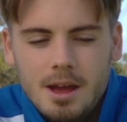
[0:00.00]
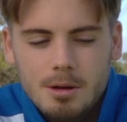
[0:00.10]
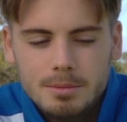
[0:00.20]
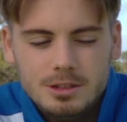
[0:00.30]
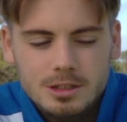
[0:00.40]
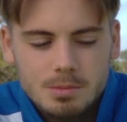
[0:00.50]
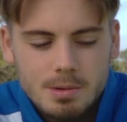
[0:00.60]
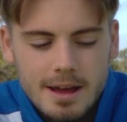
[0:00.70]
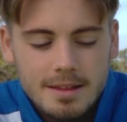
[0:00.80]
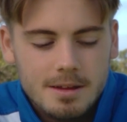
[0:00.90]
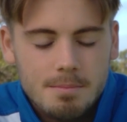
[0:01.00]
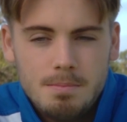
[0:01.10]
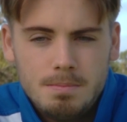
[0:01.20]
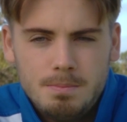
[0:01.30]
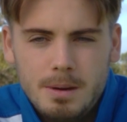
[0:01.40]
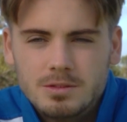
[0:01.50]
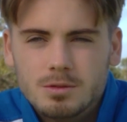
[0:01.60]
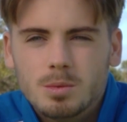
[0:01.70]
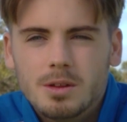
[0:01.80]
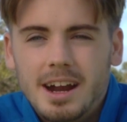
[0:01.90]
probably just to play the best
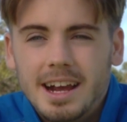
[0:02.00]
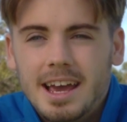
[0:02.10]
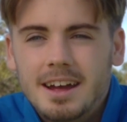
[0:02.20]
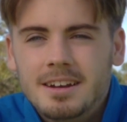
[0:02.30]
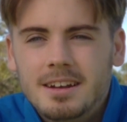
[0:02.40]
football that I can.